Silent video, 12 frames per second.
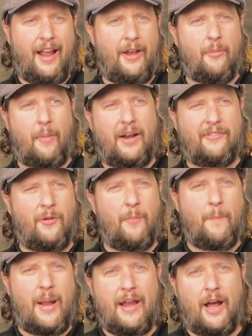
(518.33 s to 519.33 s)
and your
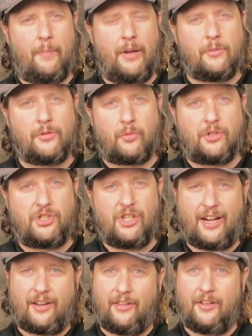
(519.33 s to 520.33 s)
microphone may not be able to
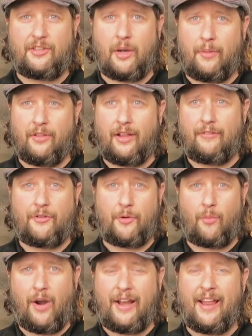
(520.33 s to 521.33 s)
reject things coming left
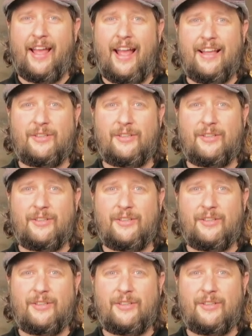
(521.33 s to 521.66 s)
and right